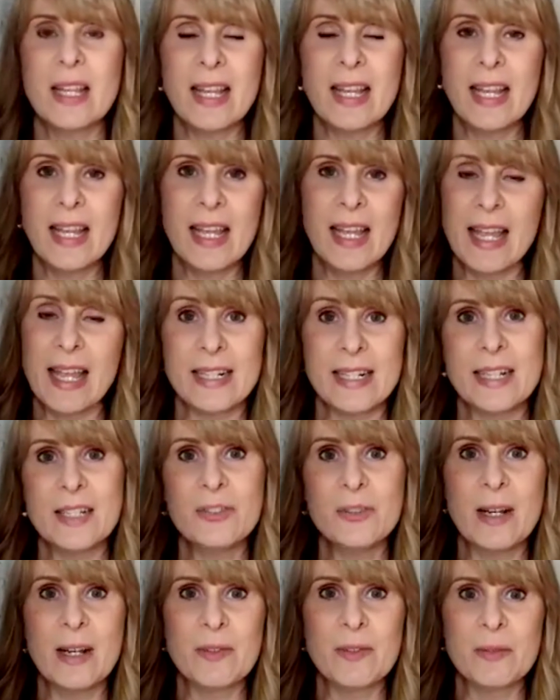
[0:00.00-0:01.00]
and I do
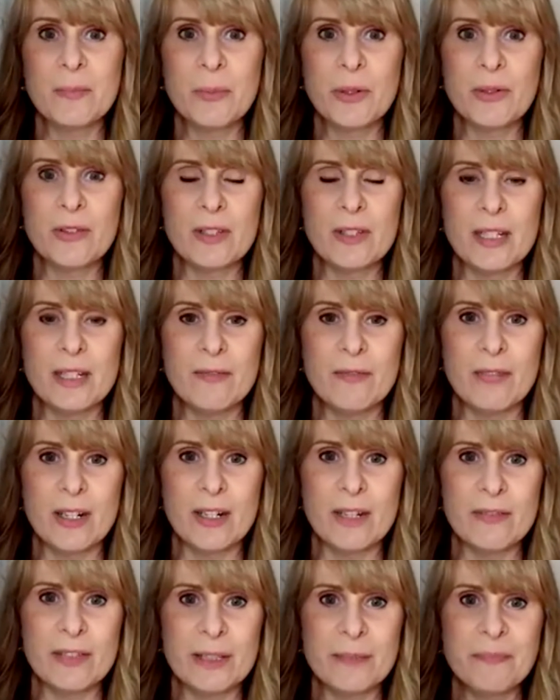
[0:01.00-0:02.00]
have a person in front
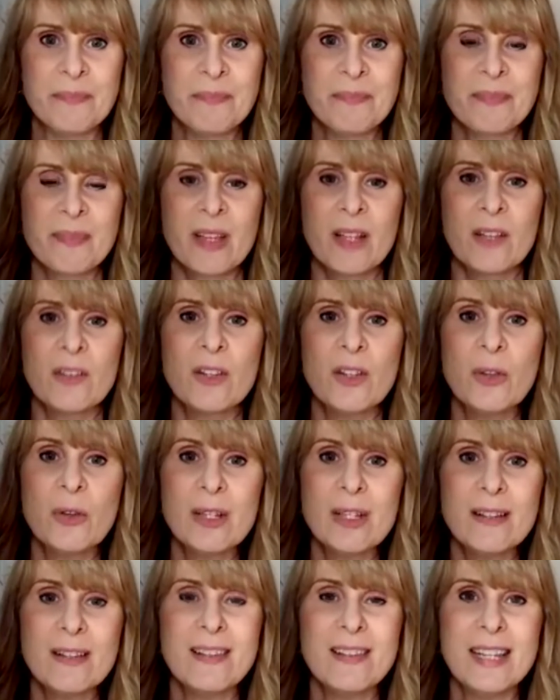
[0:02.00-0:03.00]
of it. So you
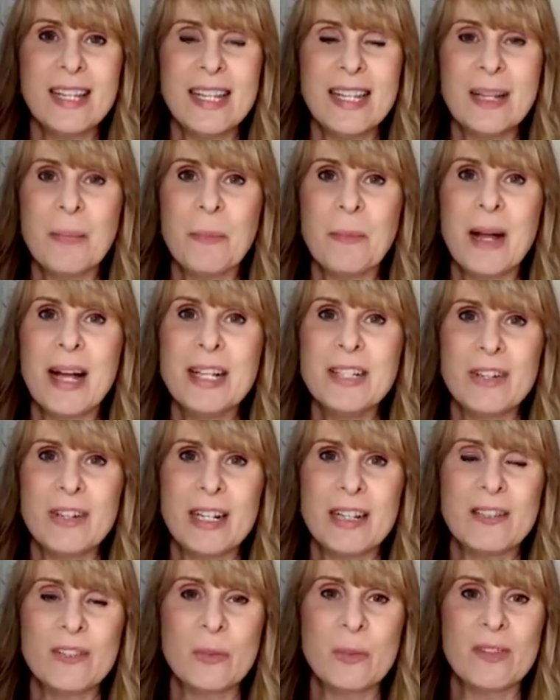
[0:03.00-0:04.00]
can see my
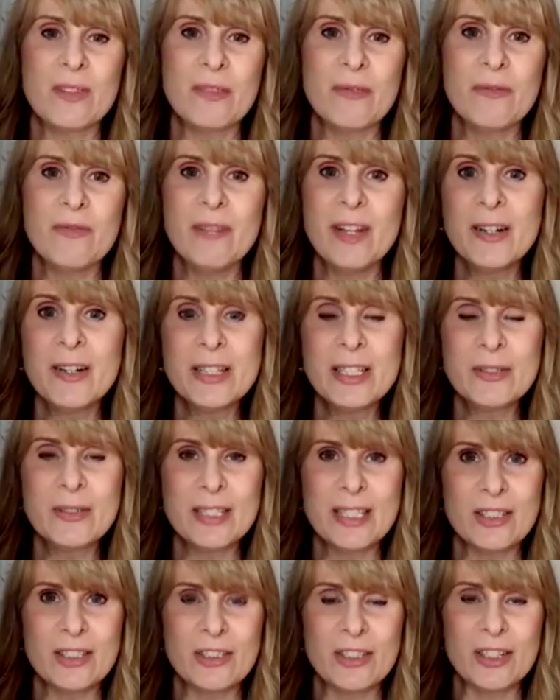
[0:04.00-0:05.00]
dress was a very
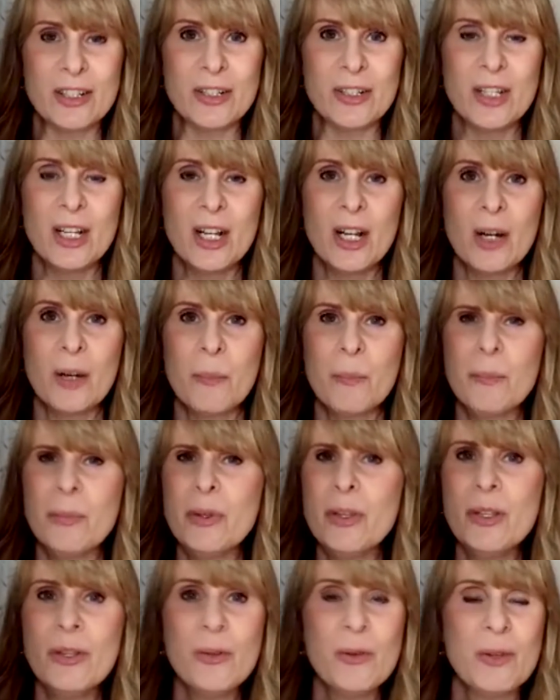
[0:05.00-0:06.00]
traditional,
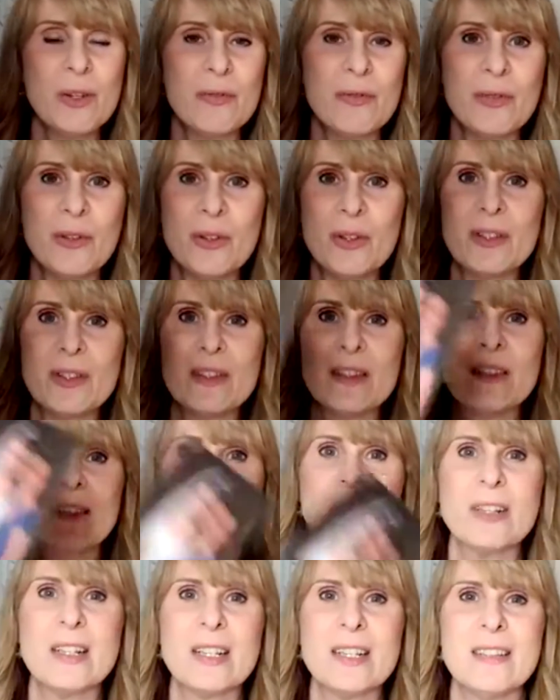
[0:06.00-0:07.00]
beautiful
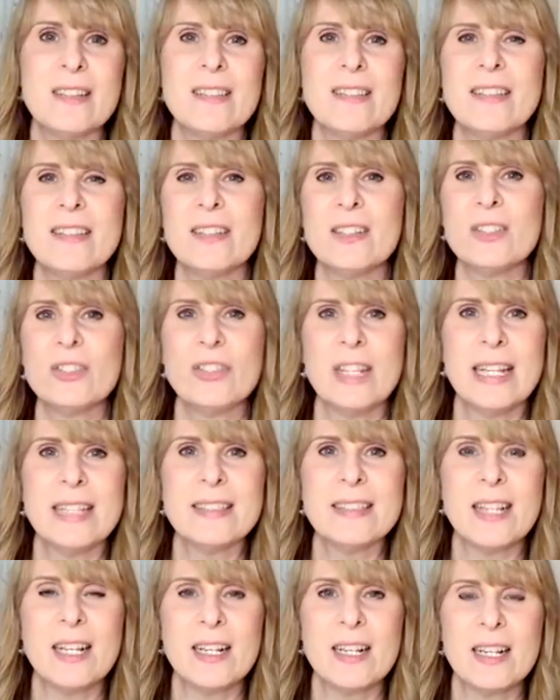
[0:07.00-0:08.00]
silk
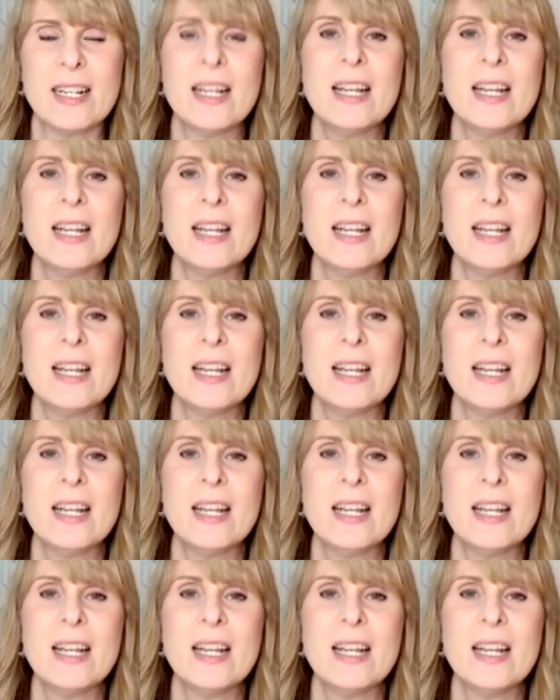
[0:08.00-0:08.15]
shantung,